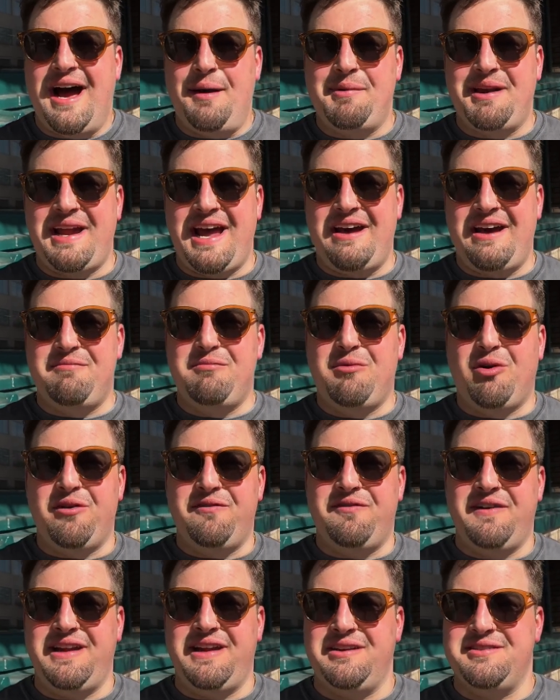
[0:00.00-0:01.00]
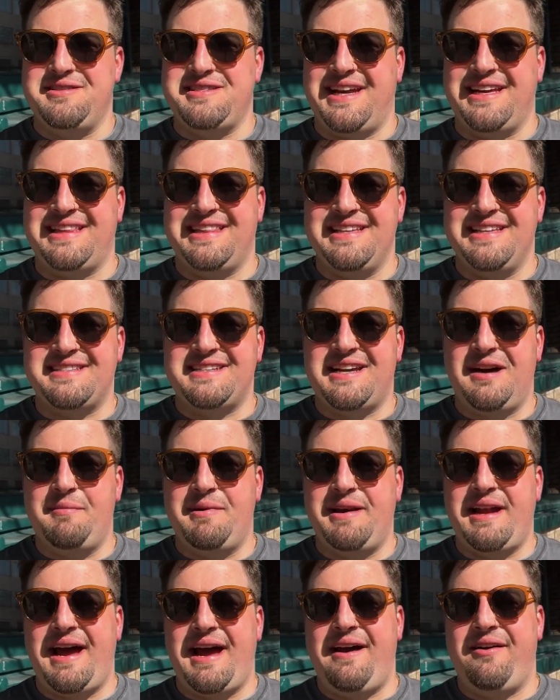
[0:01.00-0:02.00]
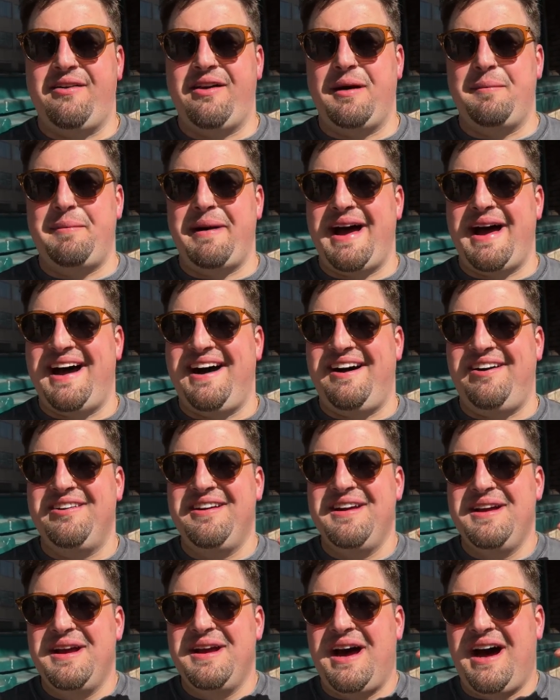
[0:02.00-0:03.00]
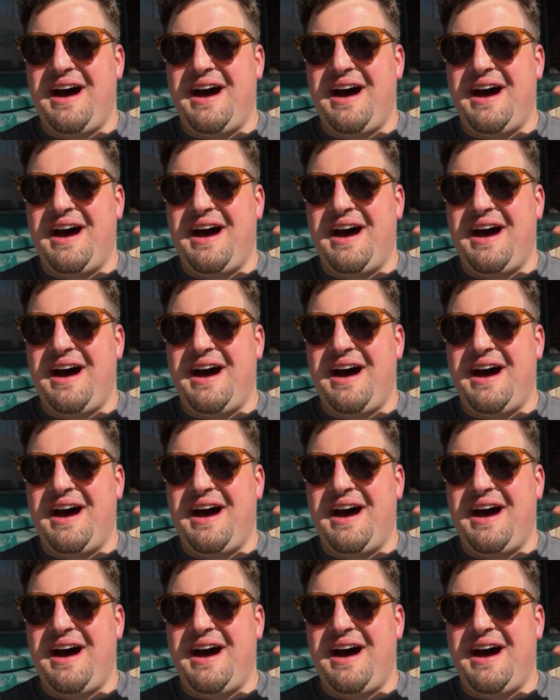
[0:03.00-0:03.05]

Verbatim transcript: I'm going to have more videos like this coming out about